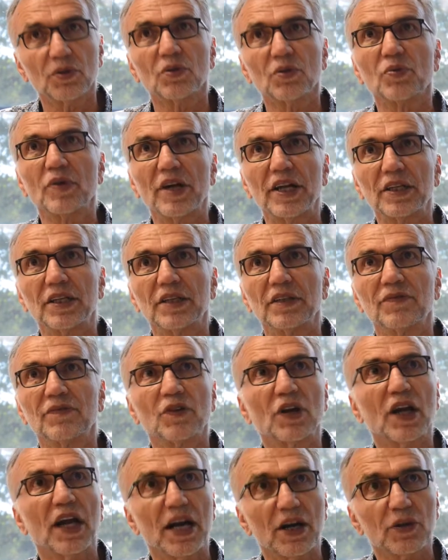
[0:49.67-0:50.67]
ready for
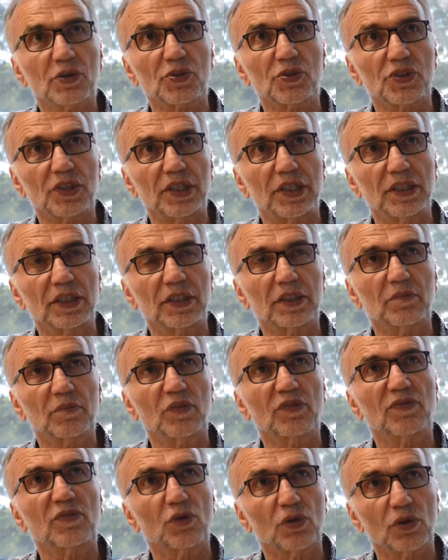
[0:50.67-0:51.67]
housing
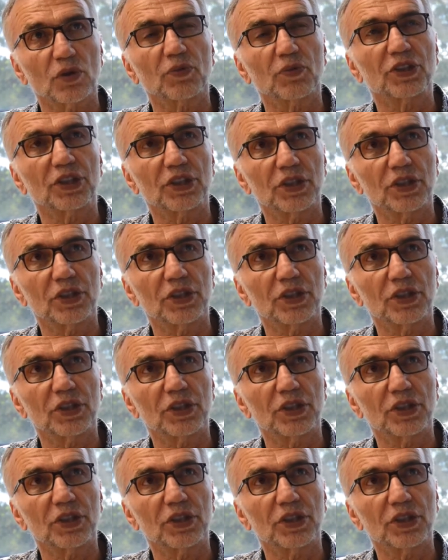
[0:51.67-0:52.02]
before we